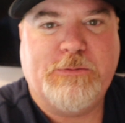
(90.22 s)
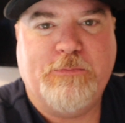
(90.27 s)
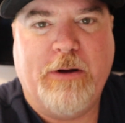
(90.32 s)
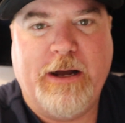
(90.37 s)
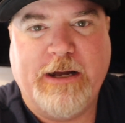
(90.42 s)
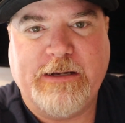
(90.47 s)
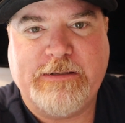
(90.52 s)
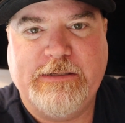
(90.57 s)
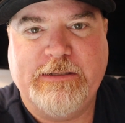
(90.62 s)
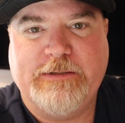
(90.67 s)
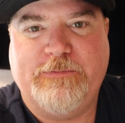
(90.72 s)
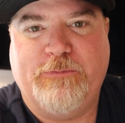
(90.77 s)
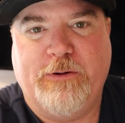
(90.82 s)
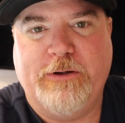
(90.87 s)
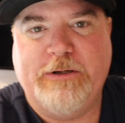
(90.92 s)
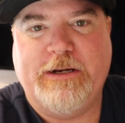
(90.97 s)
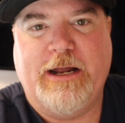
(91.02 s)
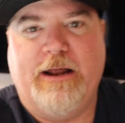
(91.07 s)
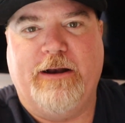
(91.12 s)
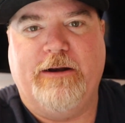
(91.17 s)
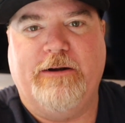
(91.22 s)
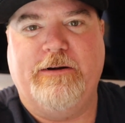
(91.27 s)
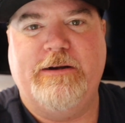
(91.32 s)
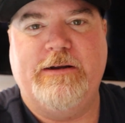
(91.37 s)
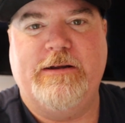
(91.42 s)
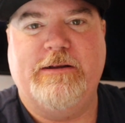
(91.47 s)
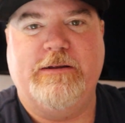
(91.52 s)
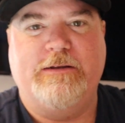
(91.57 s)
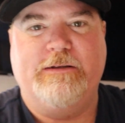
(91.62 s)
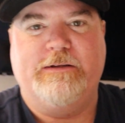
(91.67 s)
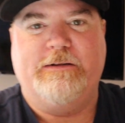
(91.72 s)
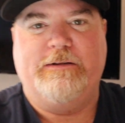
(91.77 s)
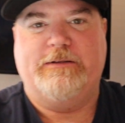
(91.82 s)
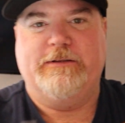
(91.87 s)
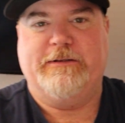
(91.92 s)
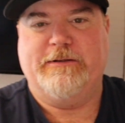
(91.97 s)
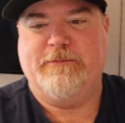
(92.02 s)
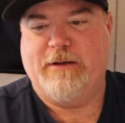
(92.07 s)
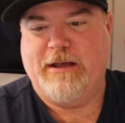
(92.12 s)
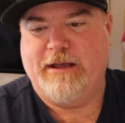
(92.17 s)
boxes for $1,
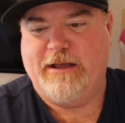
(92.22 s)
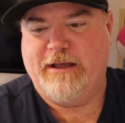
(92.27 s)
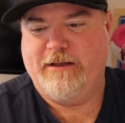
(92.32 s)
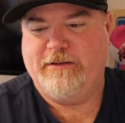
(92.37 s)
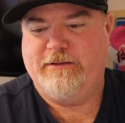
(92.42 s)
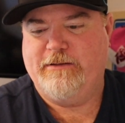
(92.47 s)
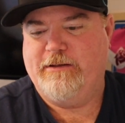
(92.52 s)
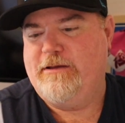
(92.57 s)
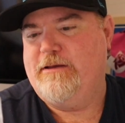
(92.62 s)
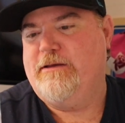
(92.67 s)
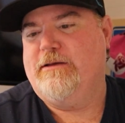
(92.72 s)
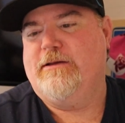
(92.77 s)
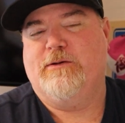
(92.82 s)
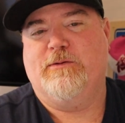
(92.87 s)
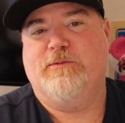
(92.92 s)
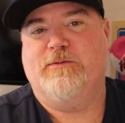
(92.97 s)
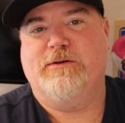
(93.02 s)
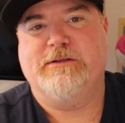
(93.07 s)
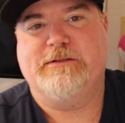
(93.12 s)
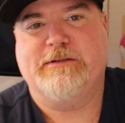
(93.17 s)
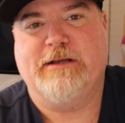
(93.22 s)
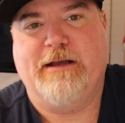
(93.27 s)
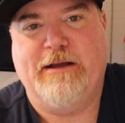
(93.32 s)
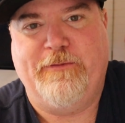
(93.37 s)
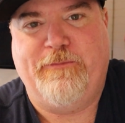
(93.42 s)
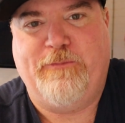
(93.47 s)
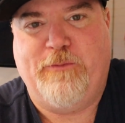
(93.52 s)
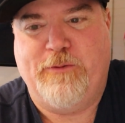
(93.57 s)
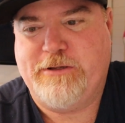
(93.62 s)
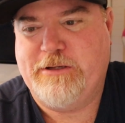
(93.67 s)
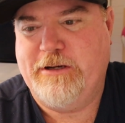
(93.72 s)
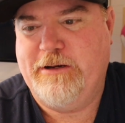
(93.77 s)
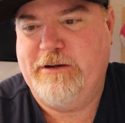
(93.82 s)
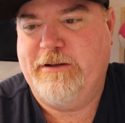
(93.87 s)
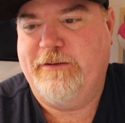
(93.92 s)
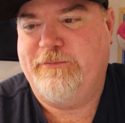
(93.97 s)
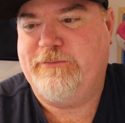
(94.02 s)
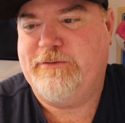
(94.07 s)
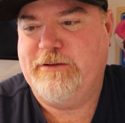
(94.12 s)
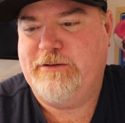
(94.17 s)
and I was fortunate
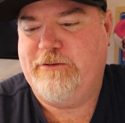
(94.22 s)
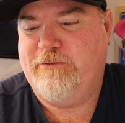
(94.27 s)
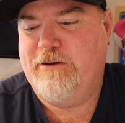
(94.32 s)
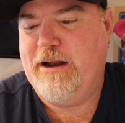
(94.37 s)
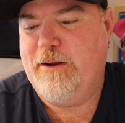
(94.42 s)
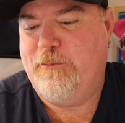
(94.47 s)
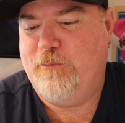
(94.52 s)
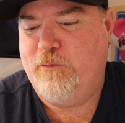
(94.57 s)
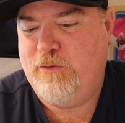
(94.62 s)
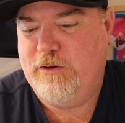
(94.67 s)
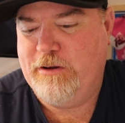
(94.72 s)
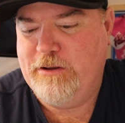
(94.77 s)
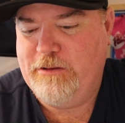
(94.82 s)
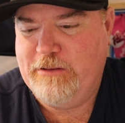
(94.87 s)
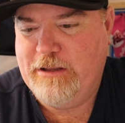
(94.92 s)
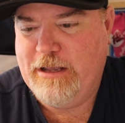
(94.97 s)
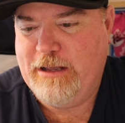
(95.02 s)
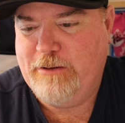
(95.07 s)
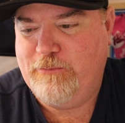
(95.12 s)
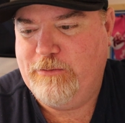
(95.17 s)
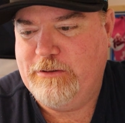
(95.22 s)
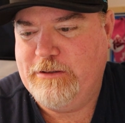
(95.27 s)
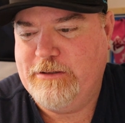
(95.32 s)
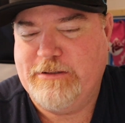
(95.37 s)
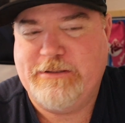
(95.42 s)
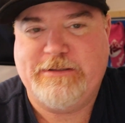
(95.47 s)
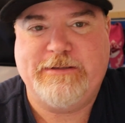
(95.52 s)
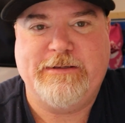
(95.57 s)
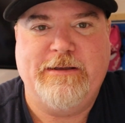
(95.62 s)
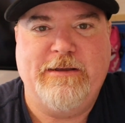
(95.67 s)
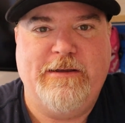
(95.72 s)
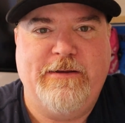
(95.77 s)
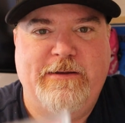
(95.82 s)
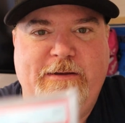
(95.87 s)
enough to grab one that was